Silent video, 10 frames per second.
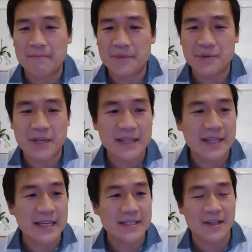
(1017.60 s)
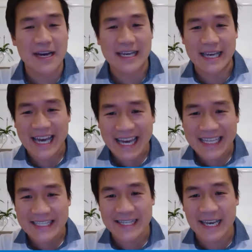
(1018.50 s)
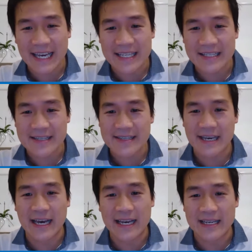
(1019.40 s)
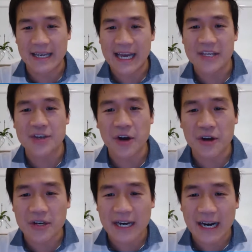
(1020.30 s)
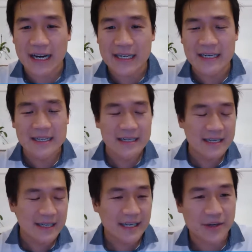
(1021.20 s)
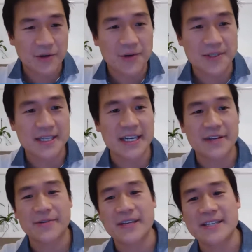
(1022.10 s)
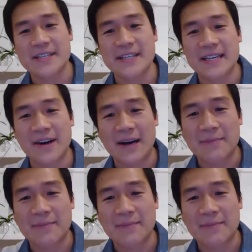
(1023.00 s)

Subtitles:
doing things like handstands and yoga can cause increases in eye